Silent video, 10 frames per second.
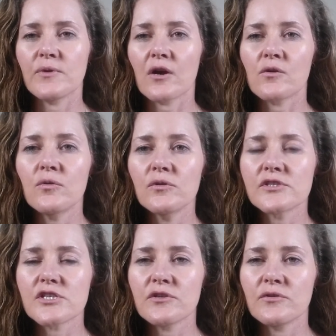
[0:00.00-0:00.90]
We are
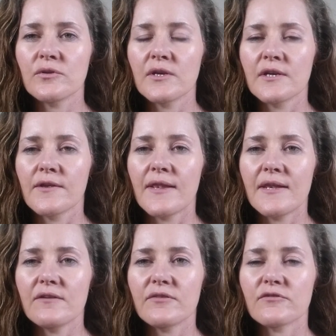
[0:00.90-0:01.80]
called to
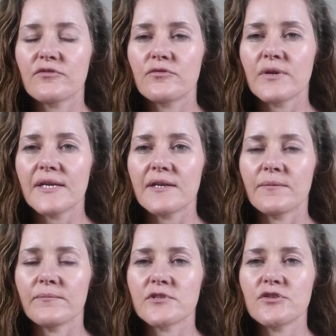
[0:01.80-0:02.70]
live in
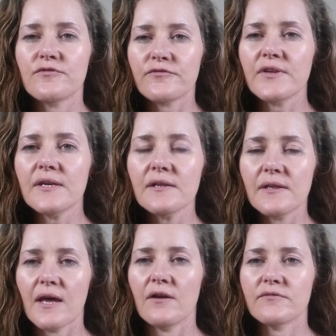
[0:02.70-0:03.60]
freedom, to feel
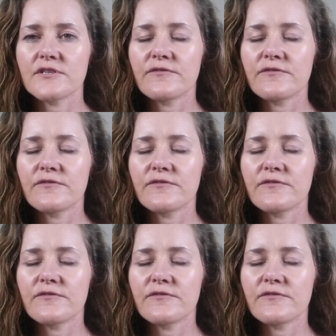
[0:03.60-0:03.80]
love,